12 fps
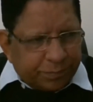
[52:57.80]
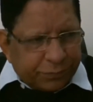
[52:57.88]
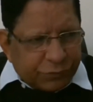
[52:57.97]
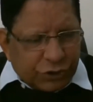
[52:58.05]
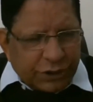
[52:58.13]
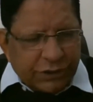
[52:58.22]

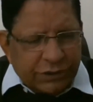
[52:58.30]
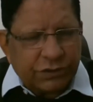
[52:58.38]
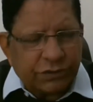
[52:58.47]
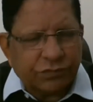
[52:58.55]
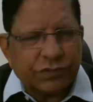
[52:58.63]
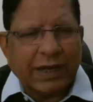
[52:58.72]
change
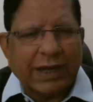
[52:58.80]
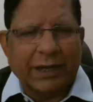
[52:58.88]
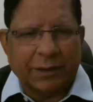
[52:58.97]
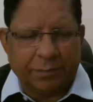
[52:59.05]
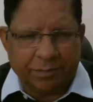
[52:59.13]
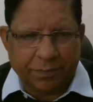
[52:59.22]
of
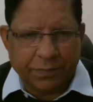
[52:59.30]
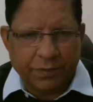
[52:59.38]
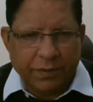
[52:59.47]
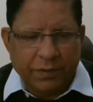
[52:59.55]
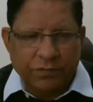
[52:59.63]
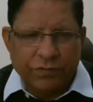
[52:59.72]
time,
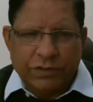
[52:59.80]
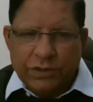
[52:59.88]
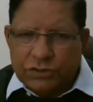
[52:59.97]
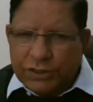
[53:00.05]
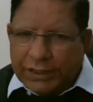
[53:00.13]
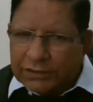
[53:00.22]
with the
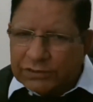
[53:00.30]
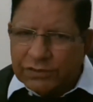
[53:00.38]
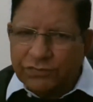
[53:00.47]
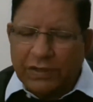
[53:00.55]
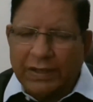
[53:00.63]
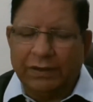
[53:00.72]
change
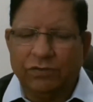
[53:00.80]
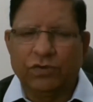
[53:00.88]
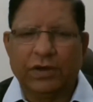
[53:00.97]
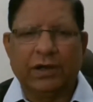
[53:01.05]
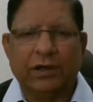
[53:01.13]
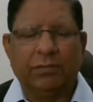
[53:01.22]
of
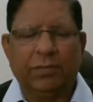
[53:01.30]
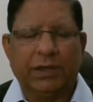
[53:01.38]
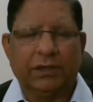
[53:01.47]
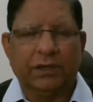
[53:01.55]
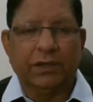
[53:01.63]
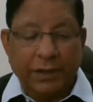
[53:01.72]

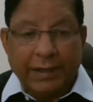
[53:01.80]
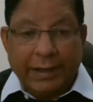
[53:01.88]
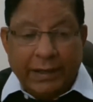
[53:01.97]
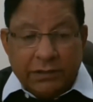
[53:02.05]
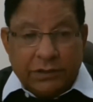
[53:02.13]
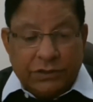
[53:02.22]
environment,
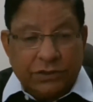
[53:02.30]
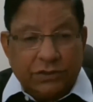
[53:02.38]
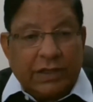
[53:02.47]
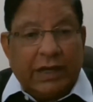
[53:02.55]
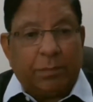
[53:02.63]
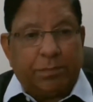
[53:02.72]
as it
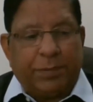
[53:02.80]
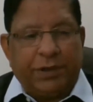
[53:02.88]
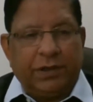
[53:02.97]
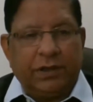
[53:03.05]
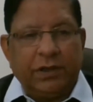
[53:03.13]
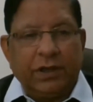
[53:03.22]
is
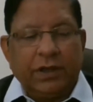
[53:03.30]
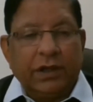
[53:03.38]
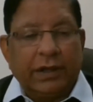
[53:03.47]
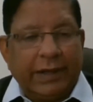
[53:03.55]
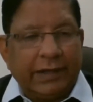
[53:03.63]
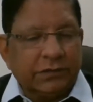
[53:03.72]
happening,
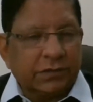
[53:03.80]
and